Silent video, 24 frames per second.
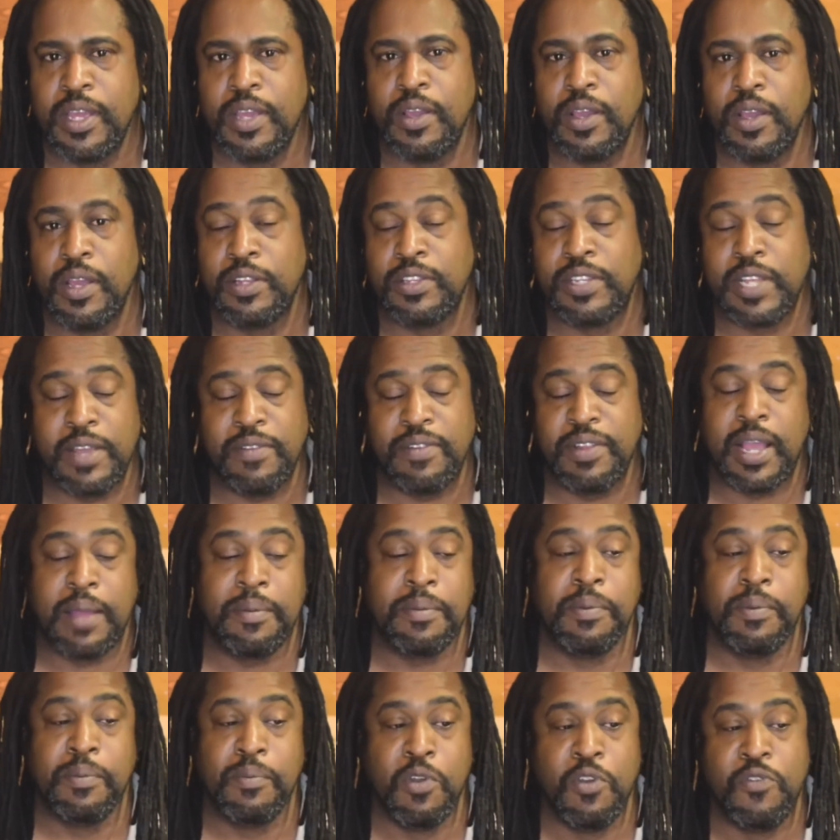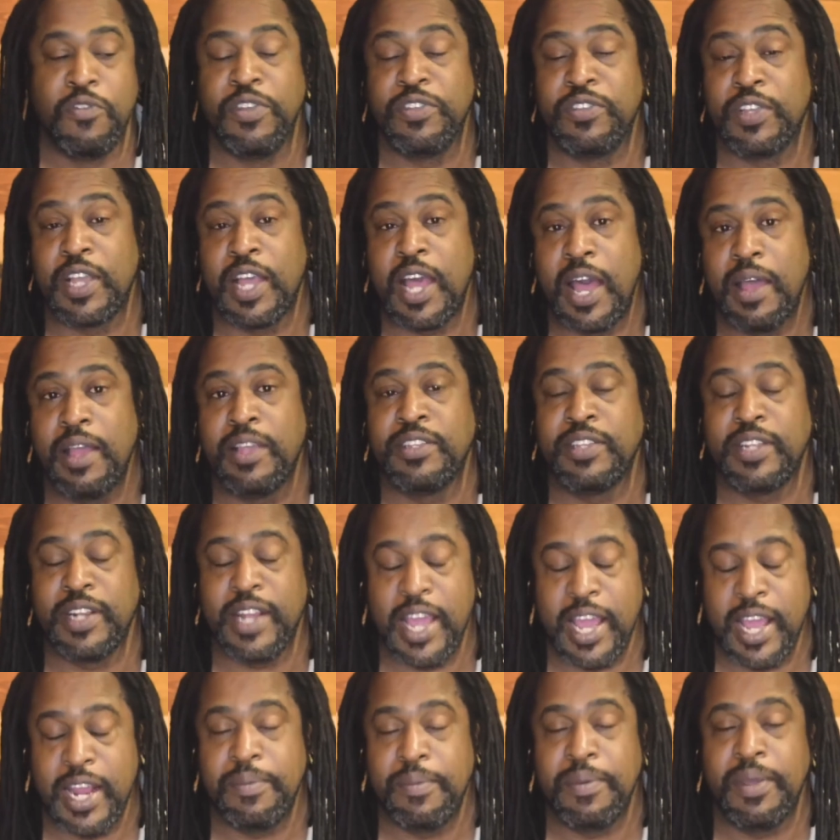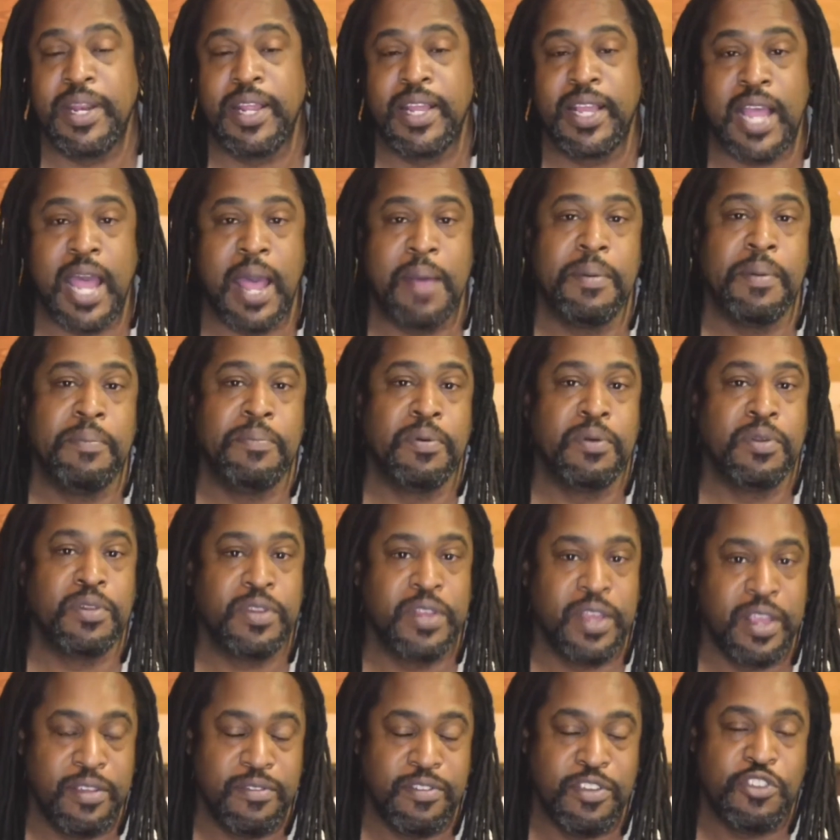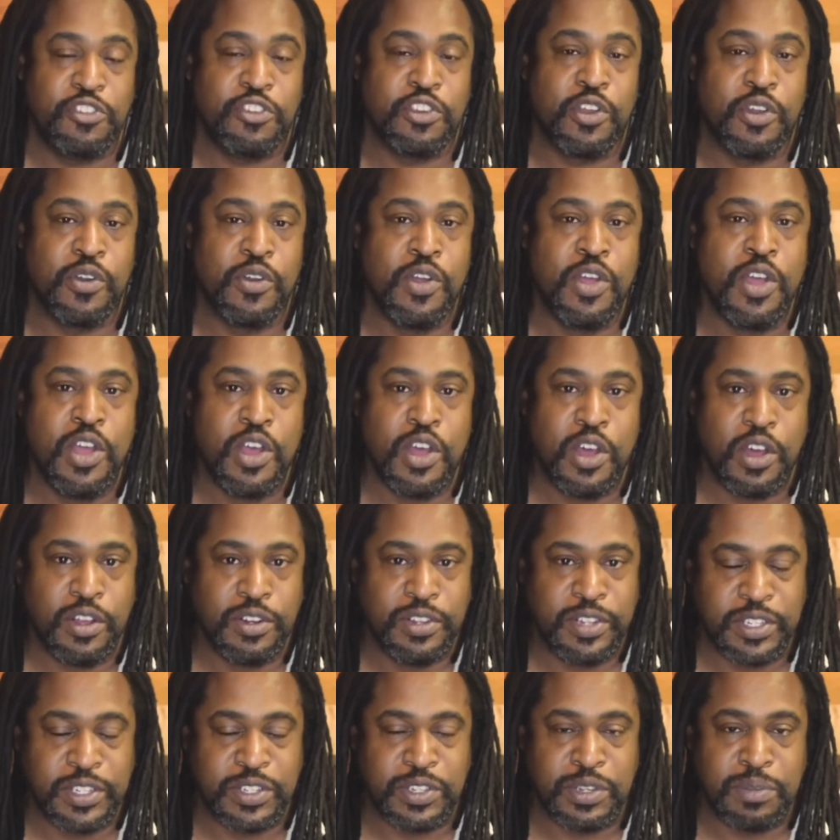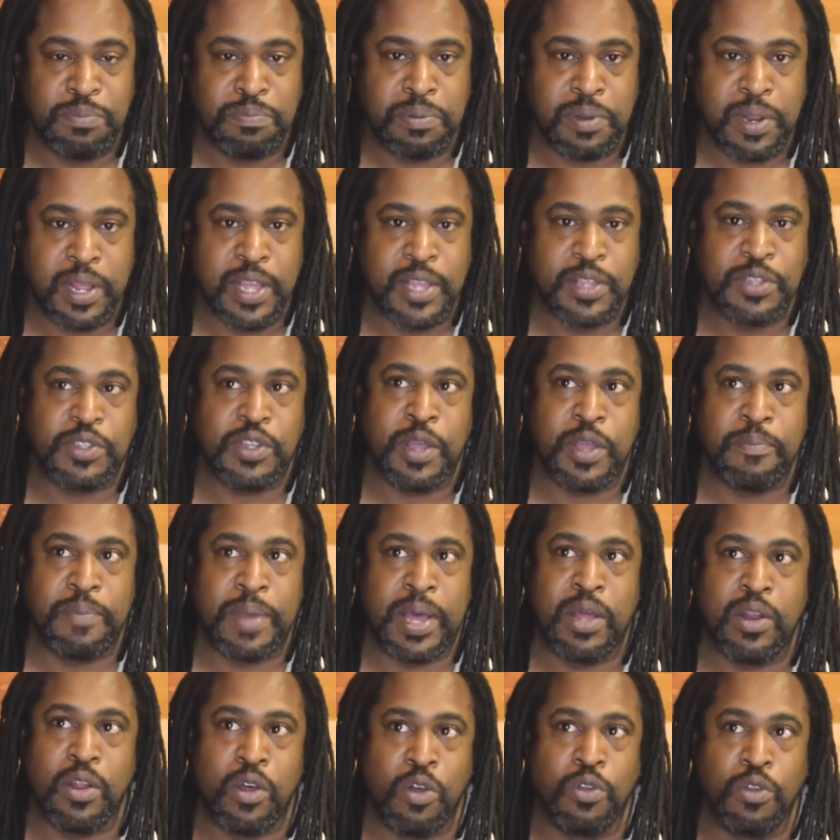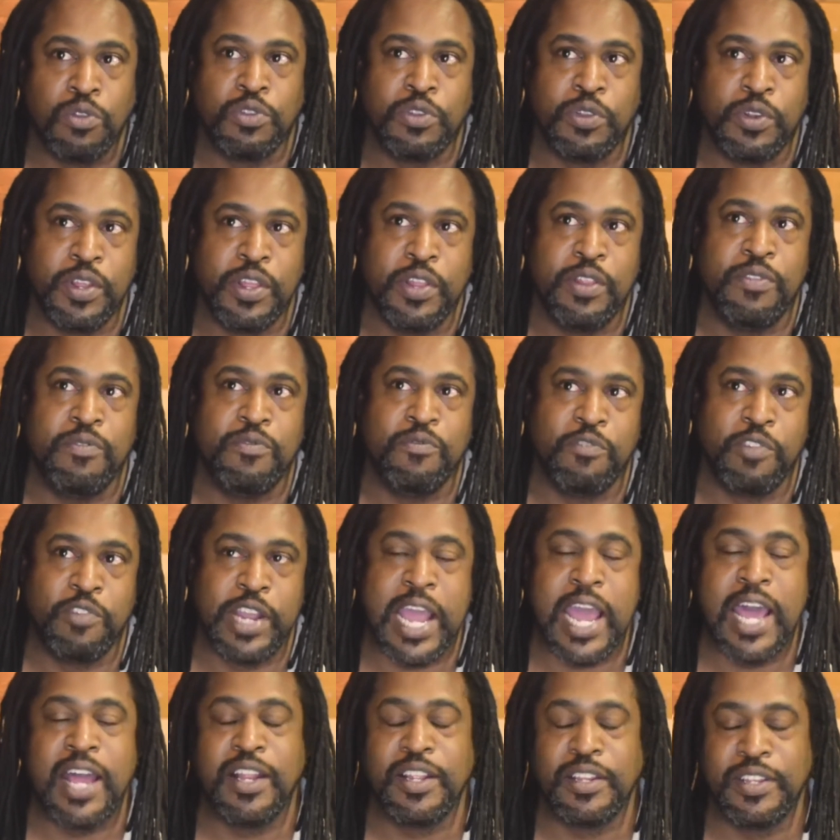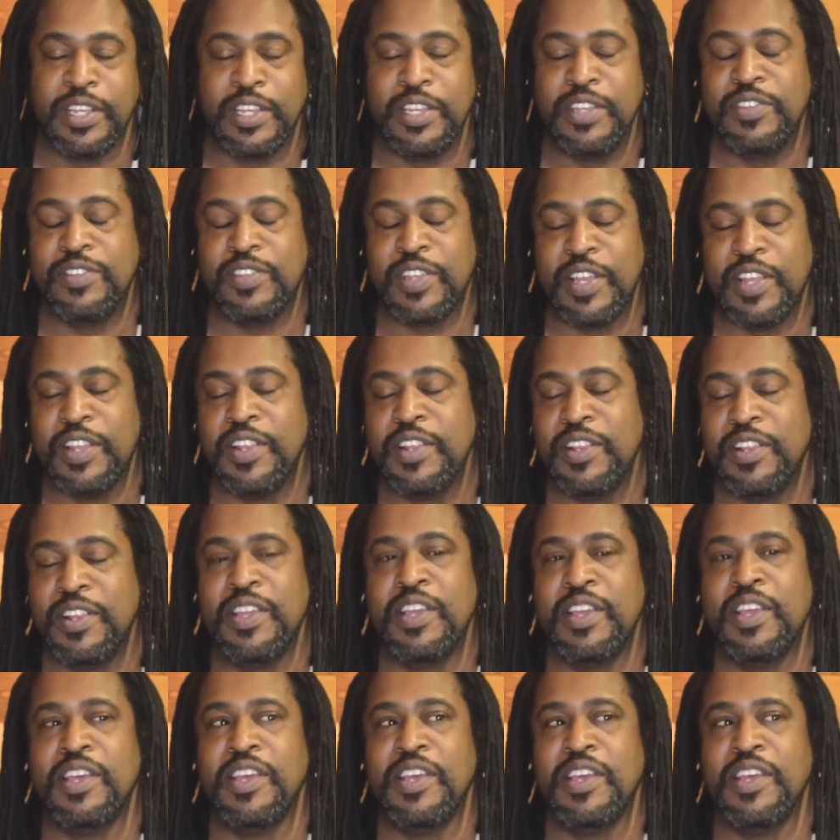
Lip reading: It's not even a comic book movie. It's an animated comic book TV show on Disney Plus about alternate realities in